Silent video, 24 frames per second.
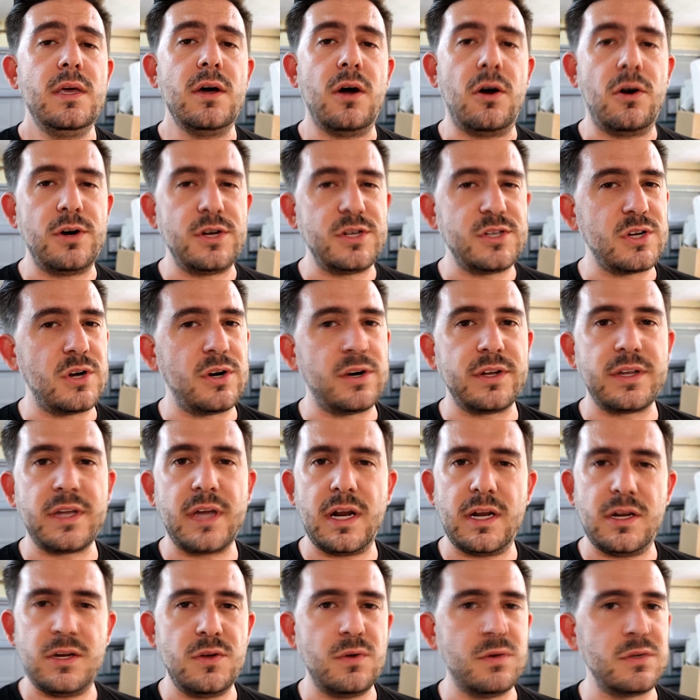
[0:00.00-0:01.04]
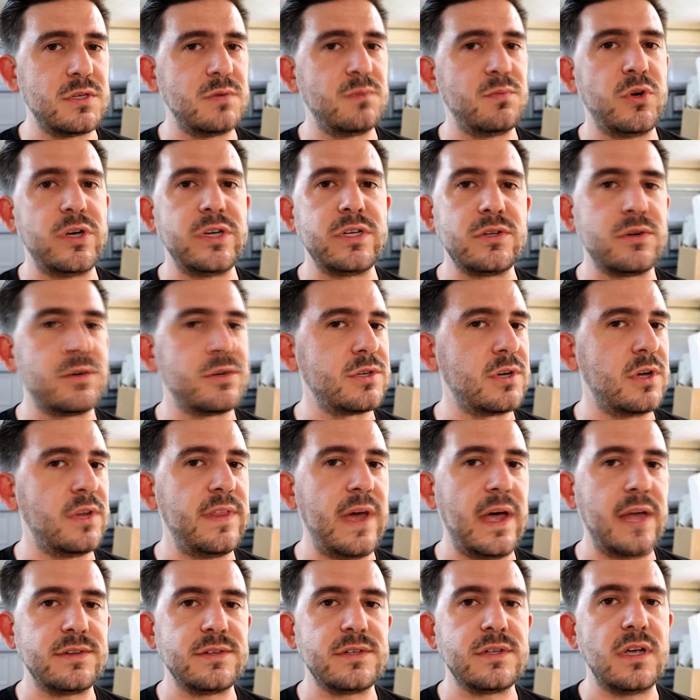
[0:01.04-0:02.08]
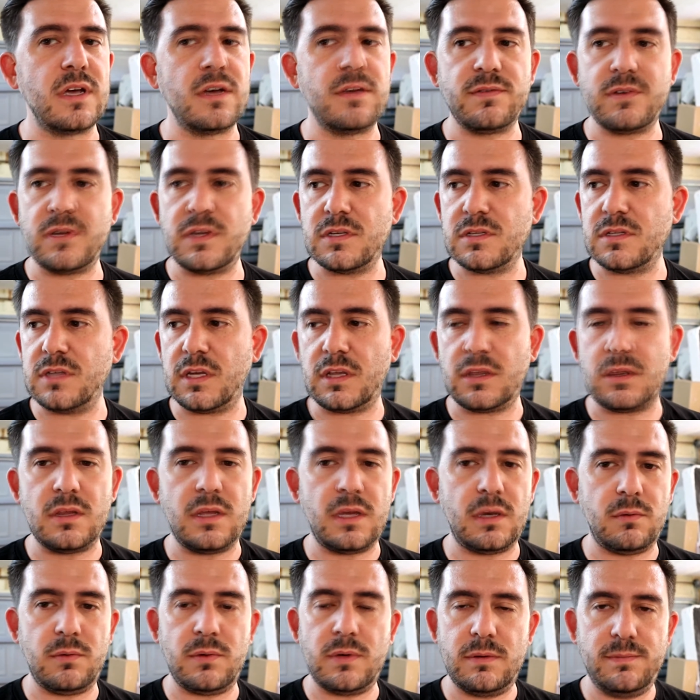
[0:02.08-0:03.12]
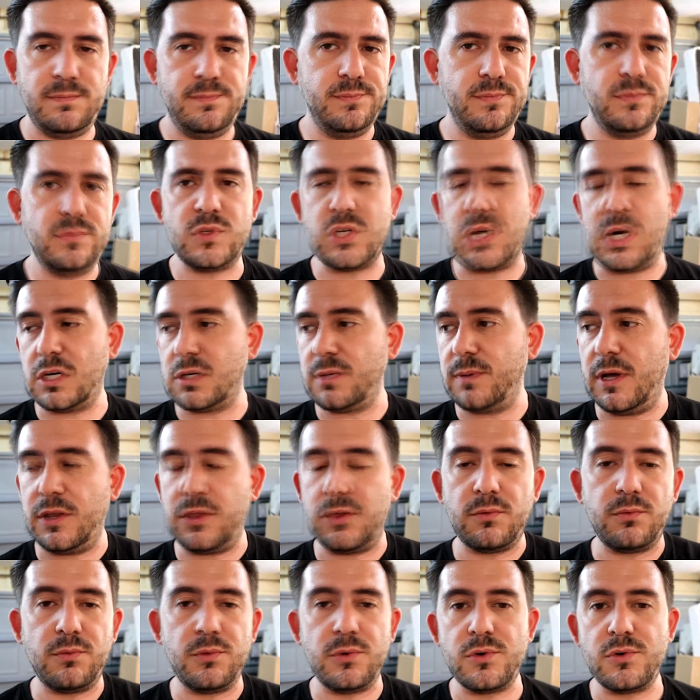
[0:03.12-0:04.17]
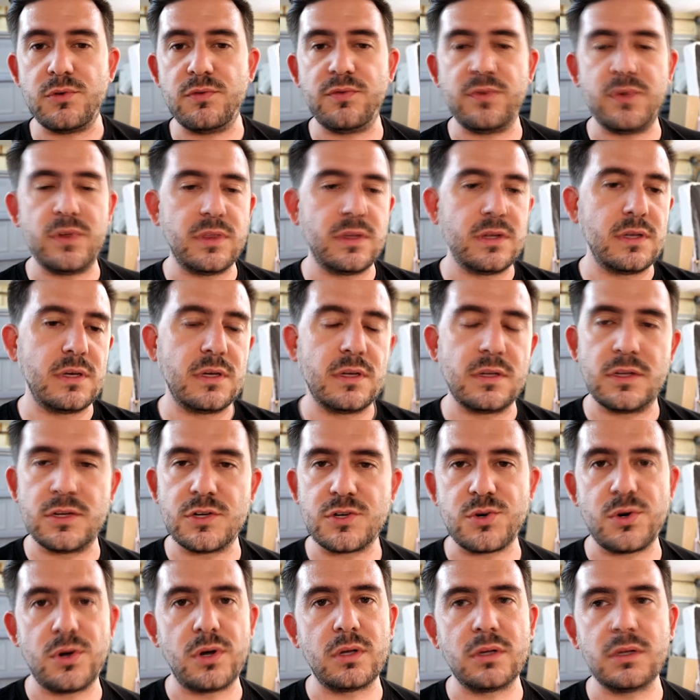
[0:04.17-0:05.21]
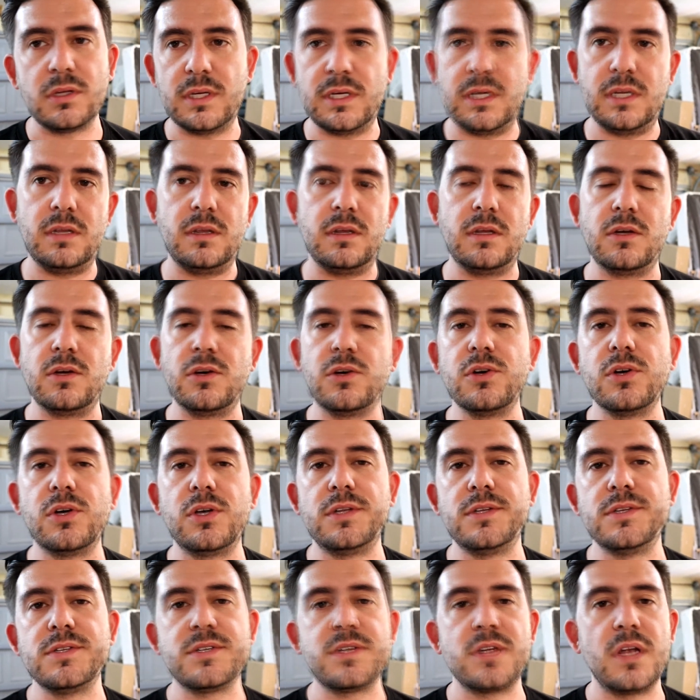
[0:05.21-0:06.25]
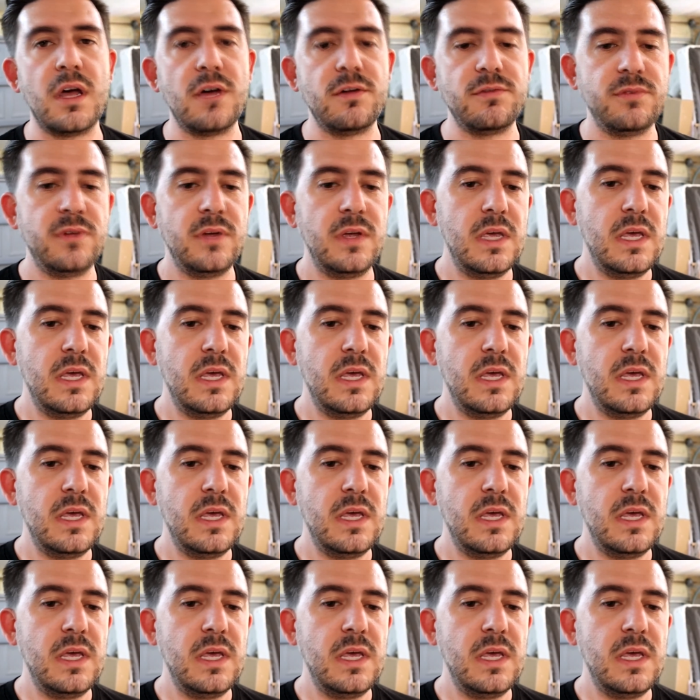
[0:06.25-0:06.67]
Already started kind of doing some research on that stuff because like we talked about, the roof and the trunk lid and the hood and stuff